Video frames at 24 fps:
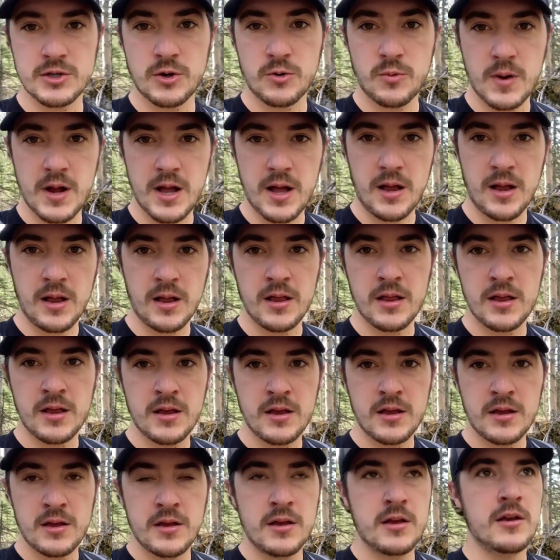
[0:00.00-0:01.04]
well
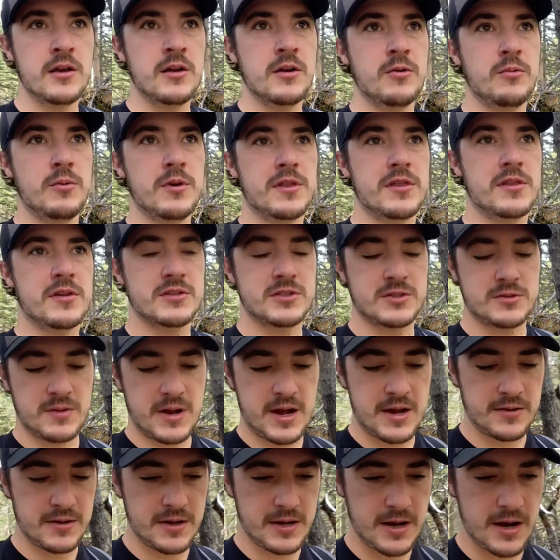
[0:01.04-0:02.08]
with the
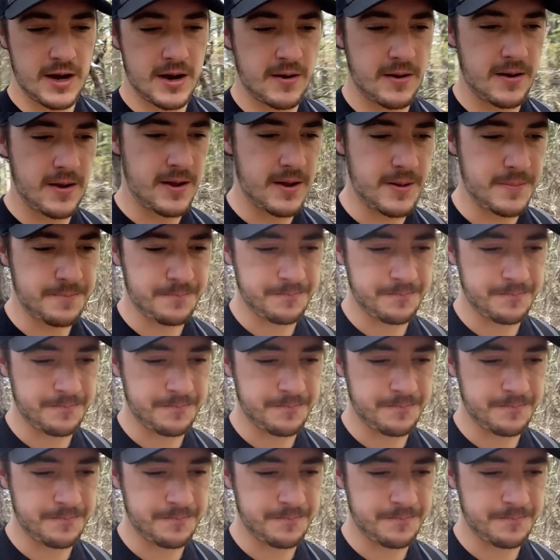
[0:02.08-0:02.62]
surrounding area.